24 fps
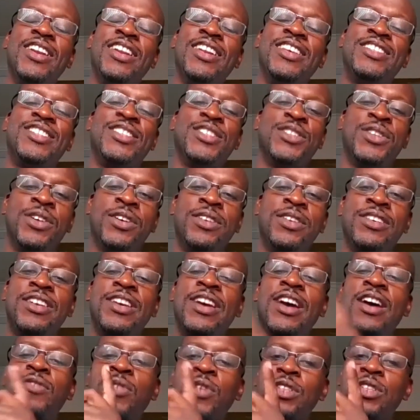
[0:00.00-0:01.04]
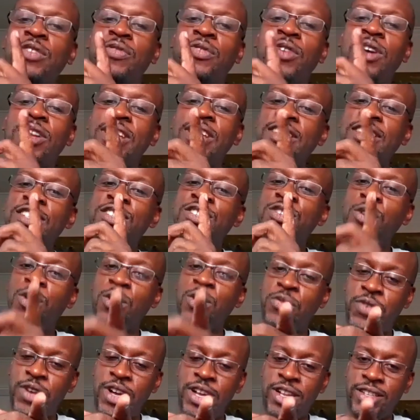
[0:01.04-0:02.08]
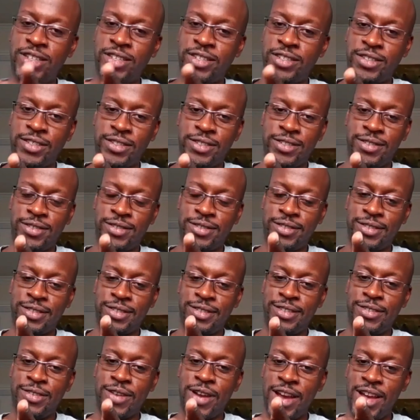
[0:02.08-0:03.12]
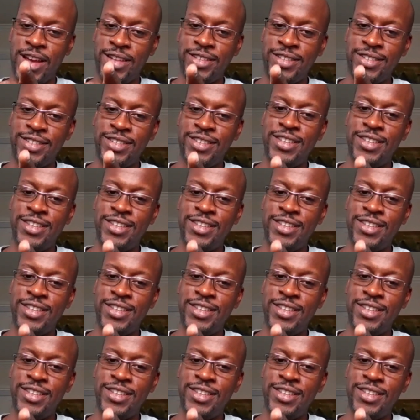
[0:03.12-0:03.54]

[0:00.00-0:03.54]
Listen, no? First of all, that is your fault, right?